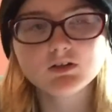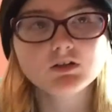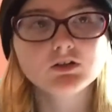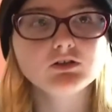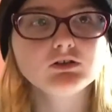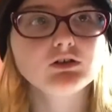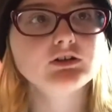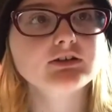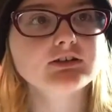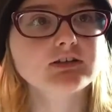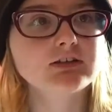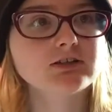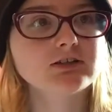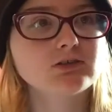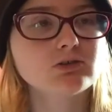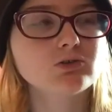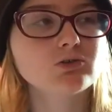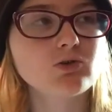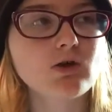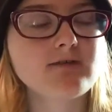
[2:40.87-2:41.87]
you know, because it
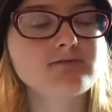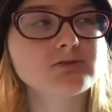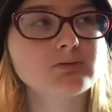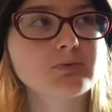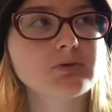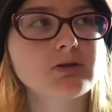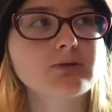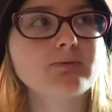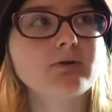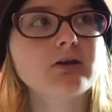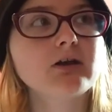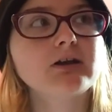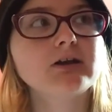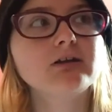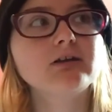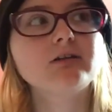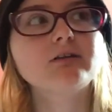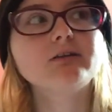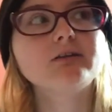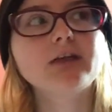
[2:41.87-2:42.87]
still drives the people not
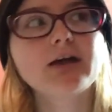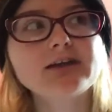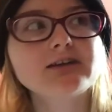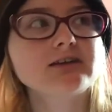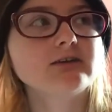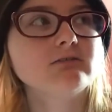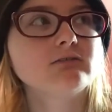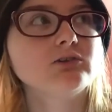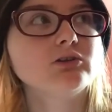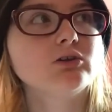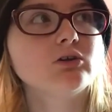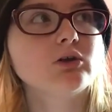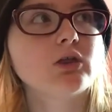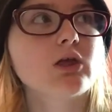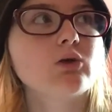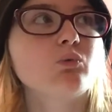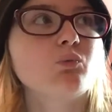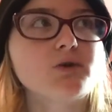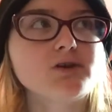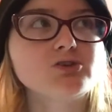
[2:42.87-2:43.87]
gonna like, you know,
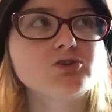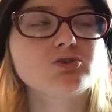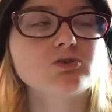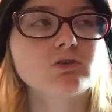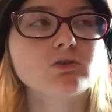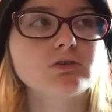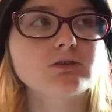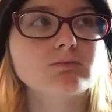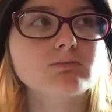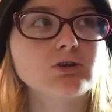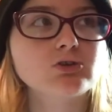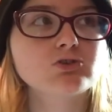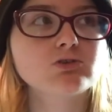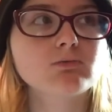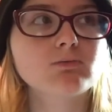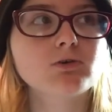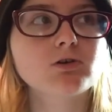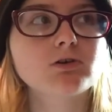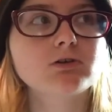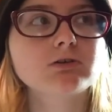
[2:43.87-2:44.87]
the original as much
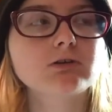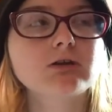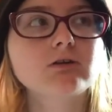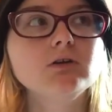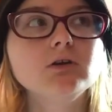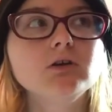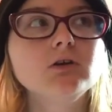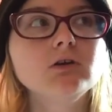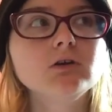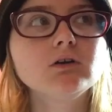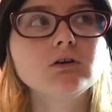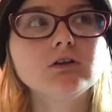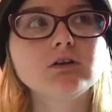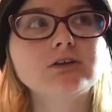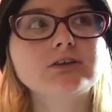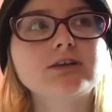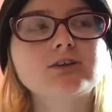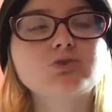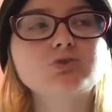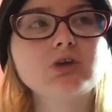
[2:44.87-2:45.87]
anymore. Because, like,
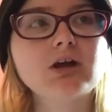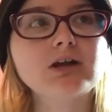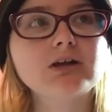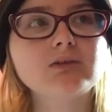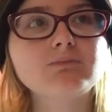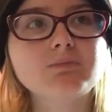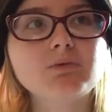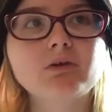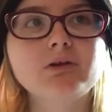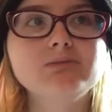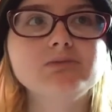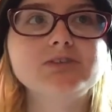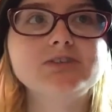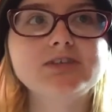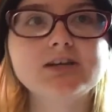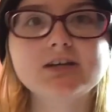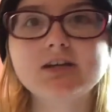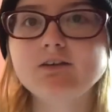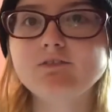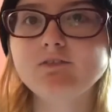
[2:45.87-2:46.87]
this gets dried up around
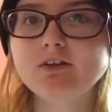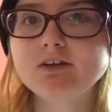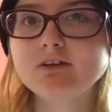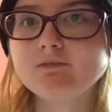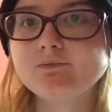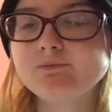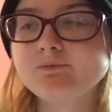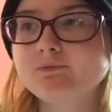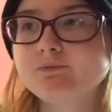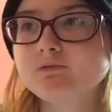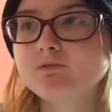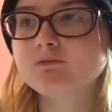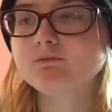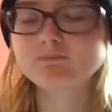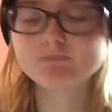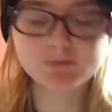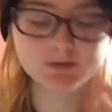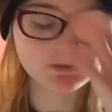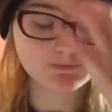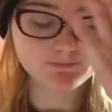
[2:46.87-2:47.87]
sick of it.
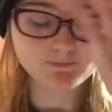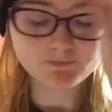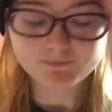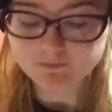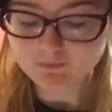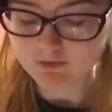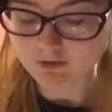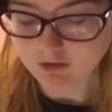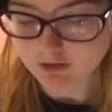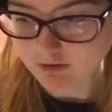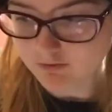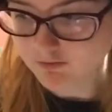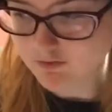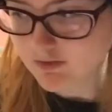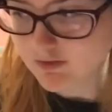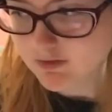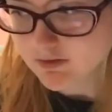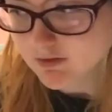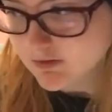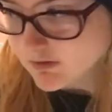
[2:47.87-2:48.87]
But, you know?
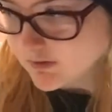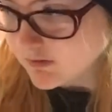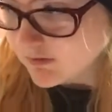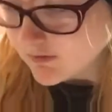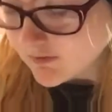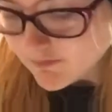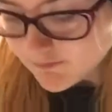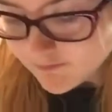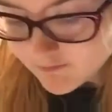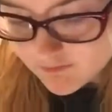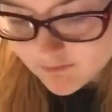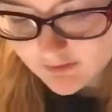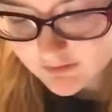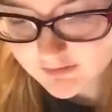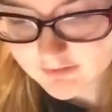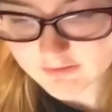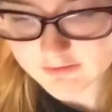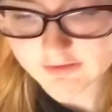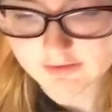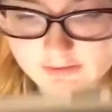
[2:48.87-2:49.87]

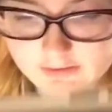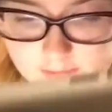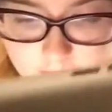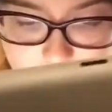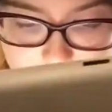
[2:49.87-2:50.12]
And, yeah.